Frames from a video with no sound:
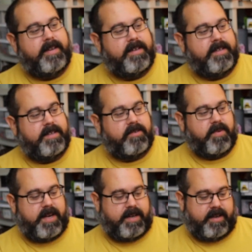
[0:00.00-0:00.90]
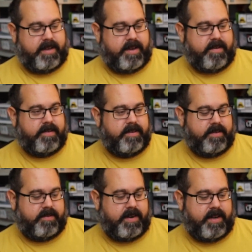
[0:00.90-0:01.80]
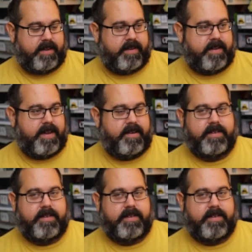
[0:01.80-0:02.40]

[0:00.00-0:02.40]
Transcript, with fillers: She's ready to go. She's ready to hit the town,